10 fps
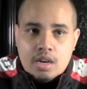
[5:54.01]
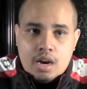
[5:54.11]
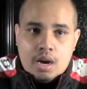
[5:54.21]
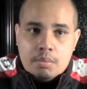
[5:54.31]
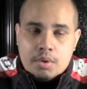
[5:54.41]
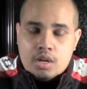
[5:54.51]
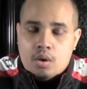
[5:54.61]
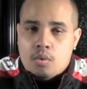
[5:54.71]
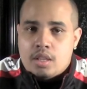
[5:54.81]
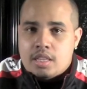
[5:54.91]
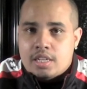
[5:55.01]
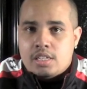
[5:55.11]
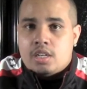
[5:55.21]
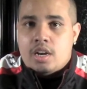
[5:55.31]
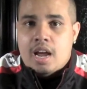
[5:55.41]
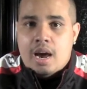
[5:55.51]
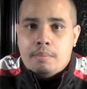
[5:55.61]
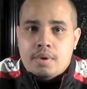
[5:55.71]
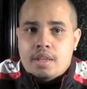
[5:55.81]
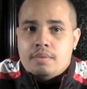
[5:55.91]
One thing's going to
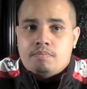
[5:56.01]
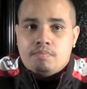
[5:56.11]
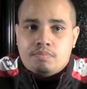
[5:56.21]
happen.